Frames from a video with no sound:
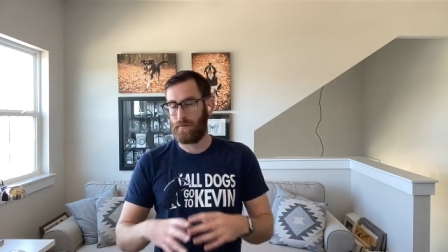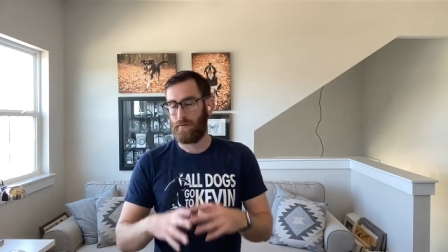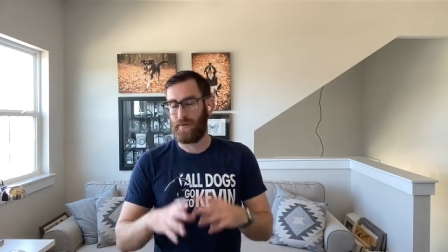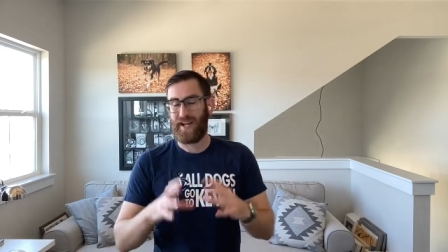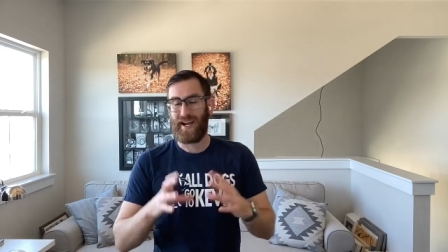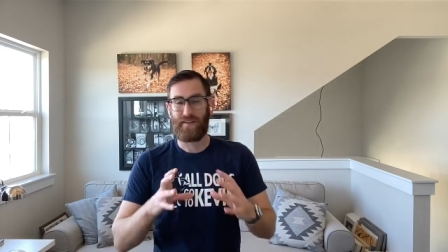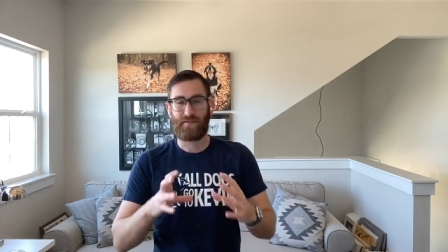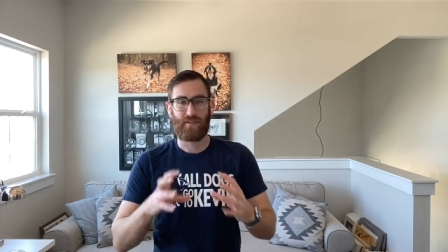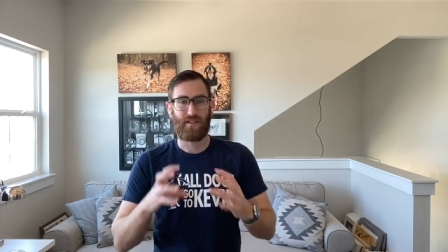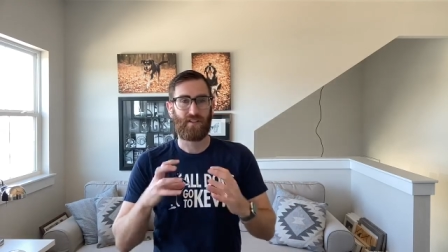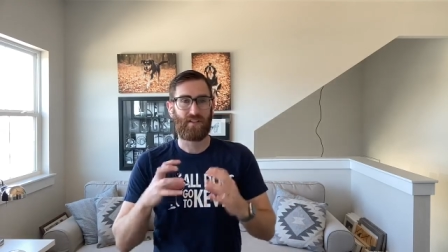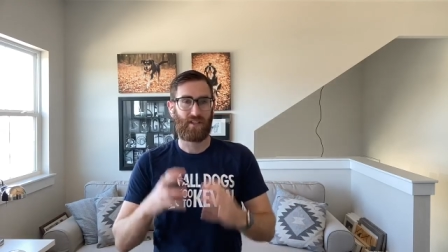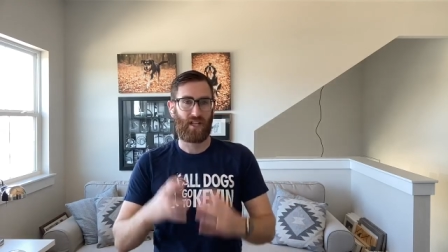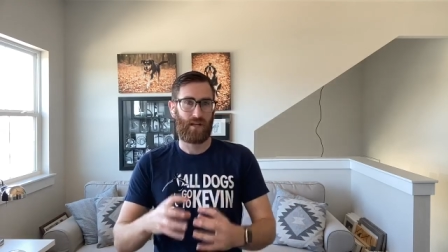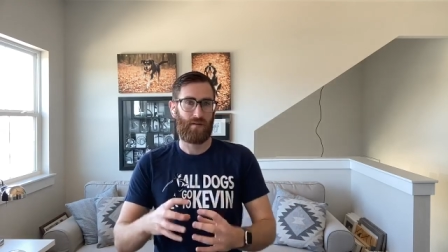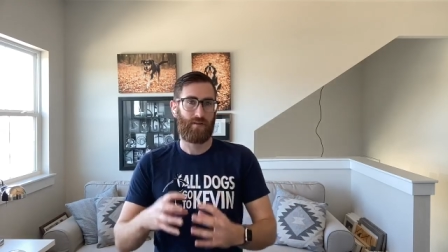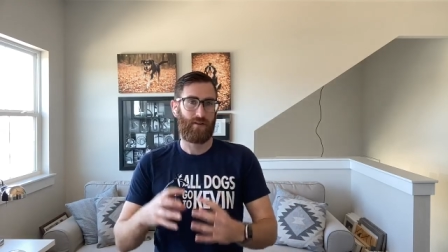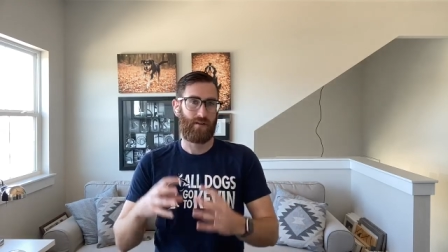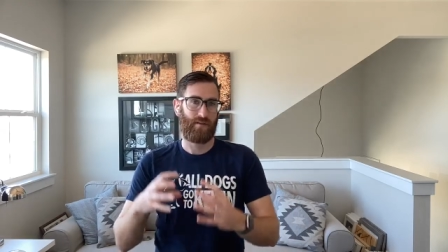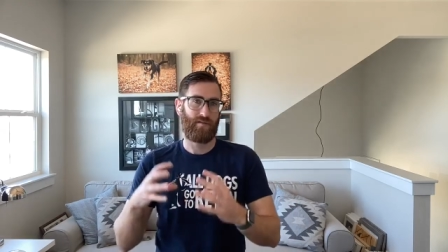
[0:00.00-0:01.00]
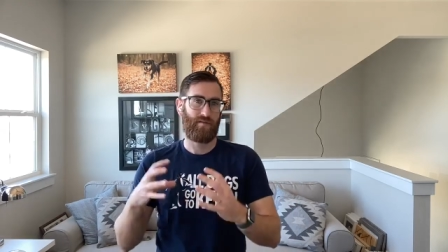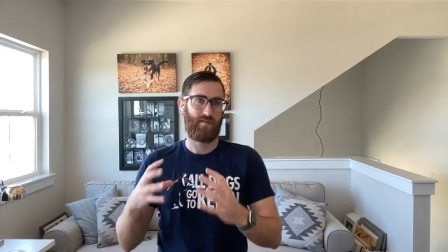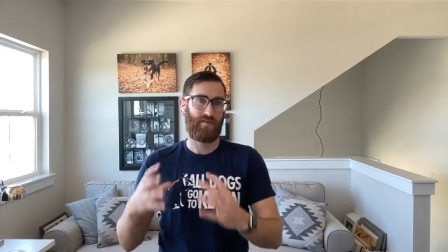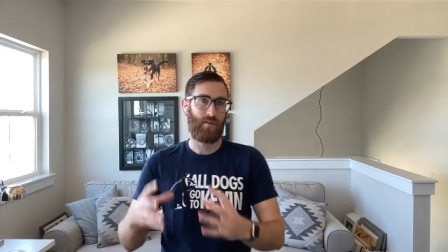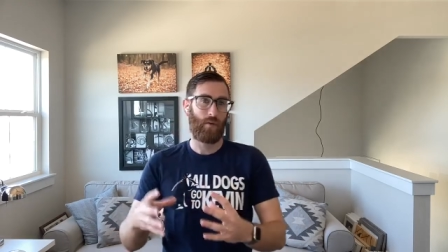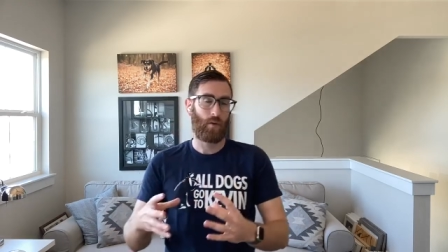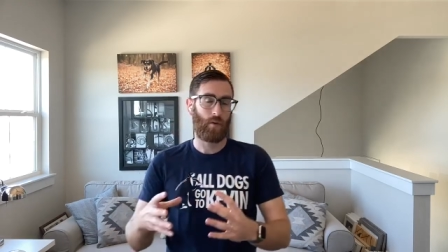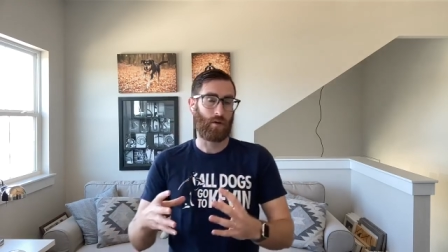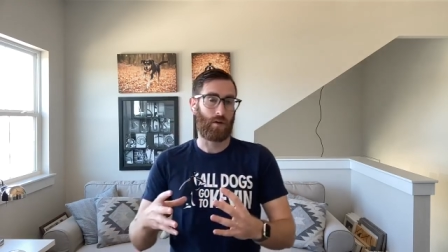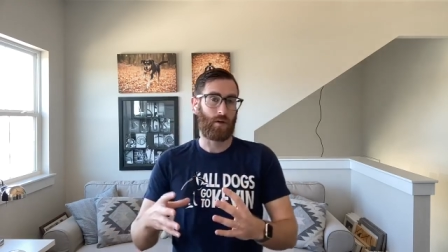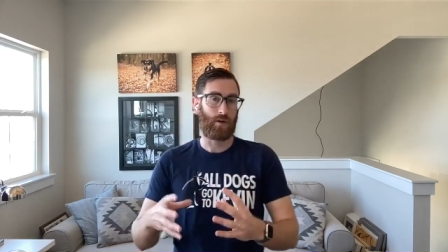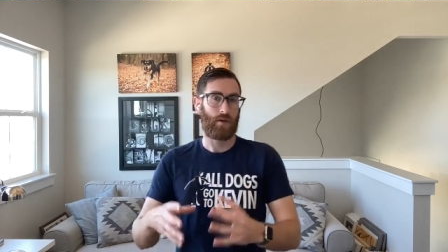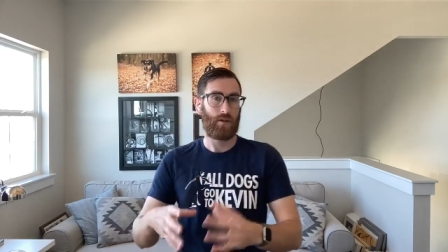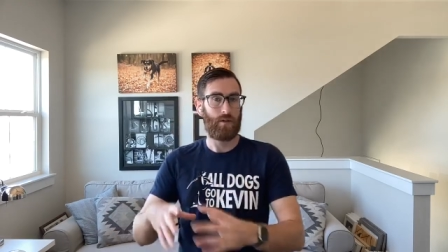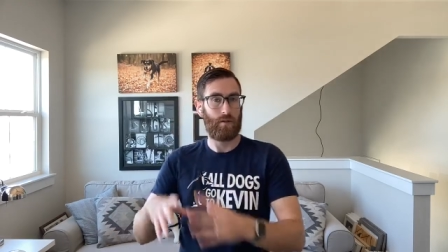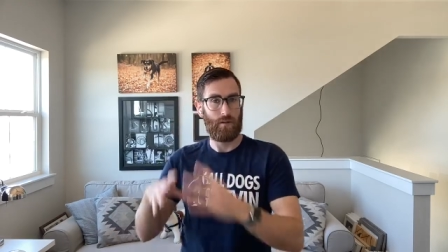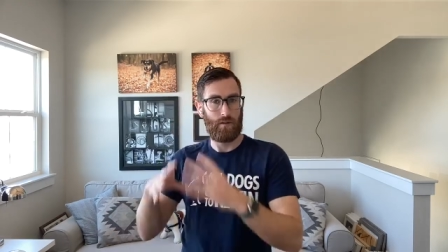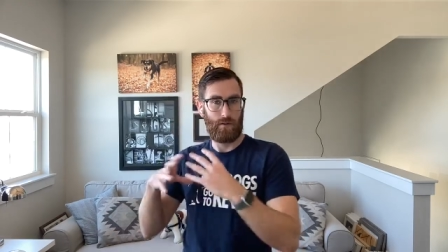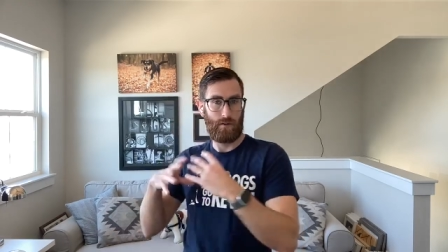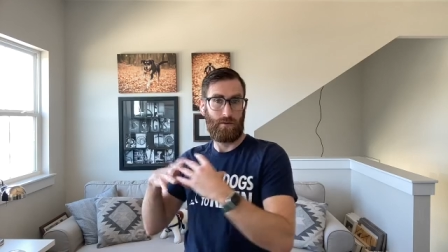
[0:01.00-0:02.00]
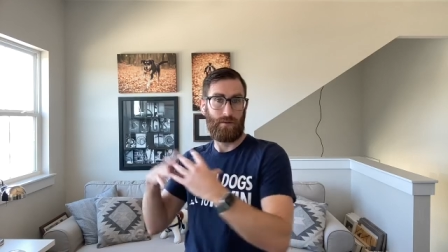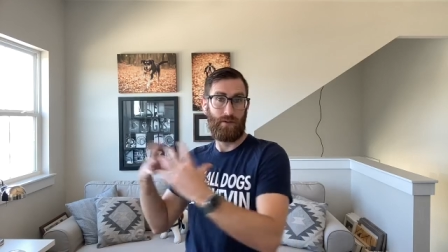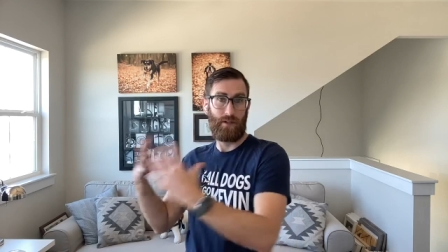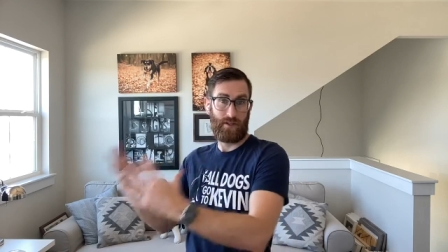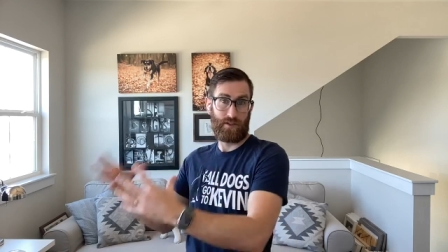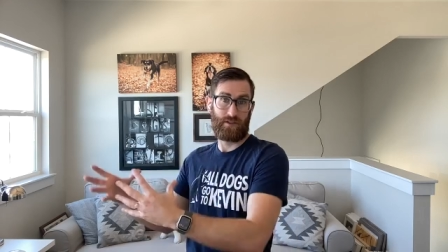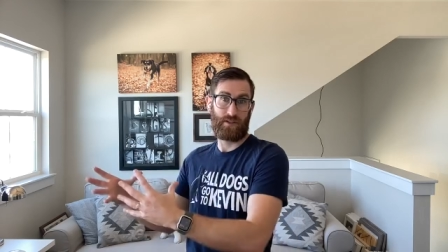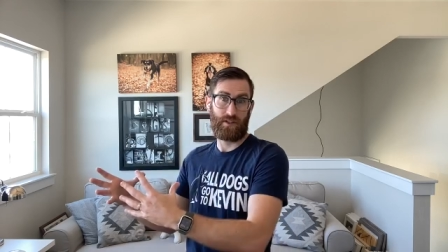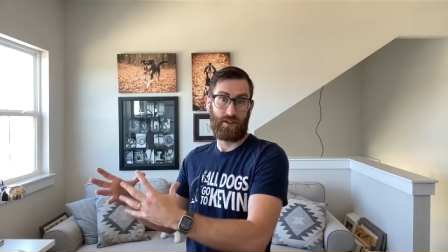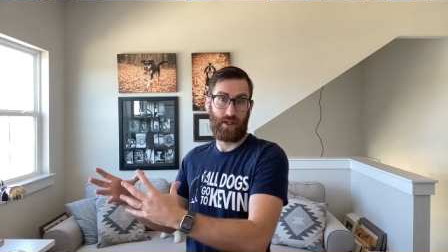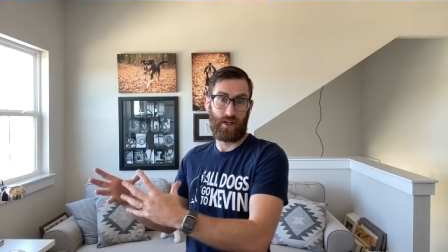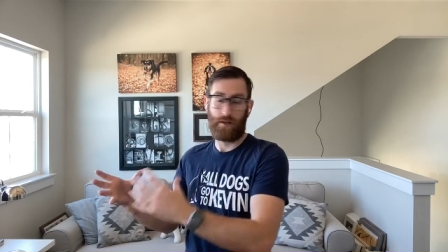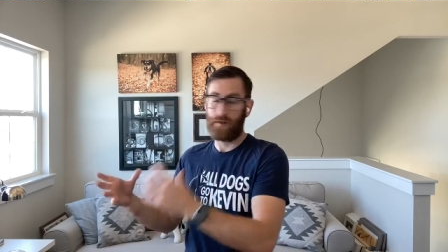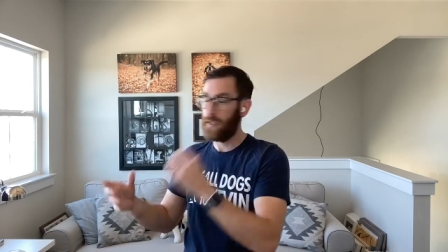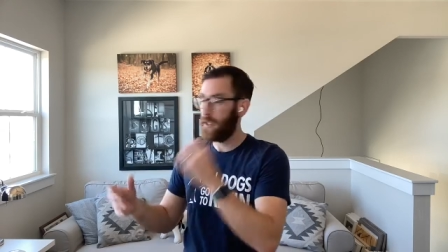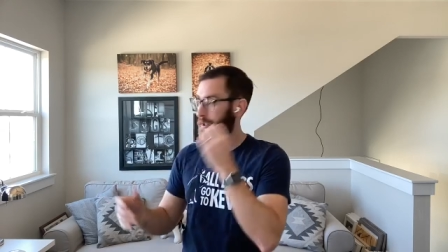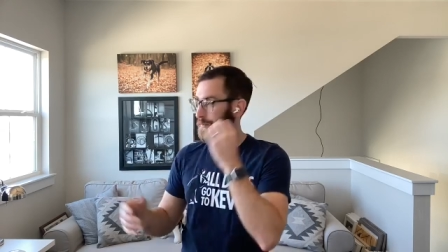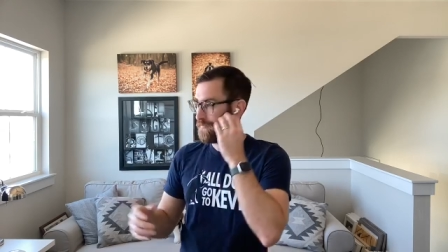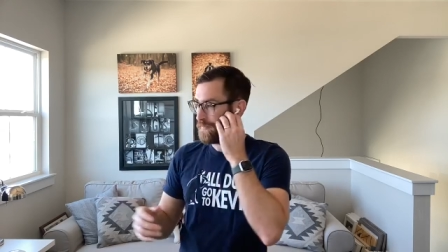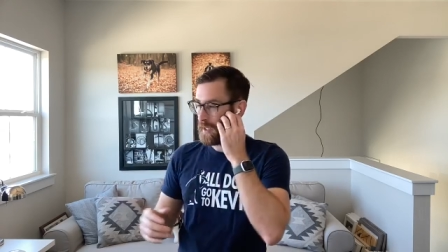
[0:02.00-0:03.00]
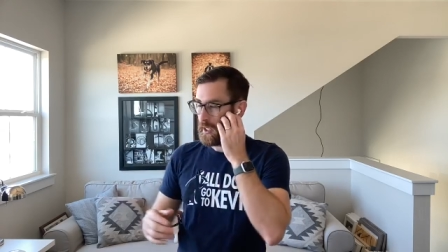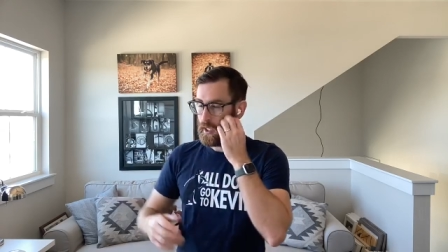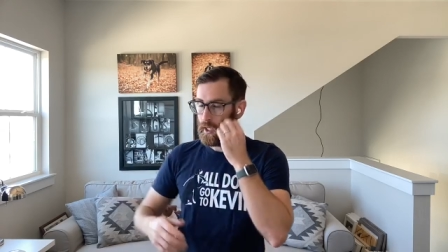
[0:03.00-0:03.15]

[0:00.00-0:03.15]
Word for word: We have to save it for this scenario.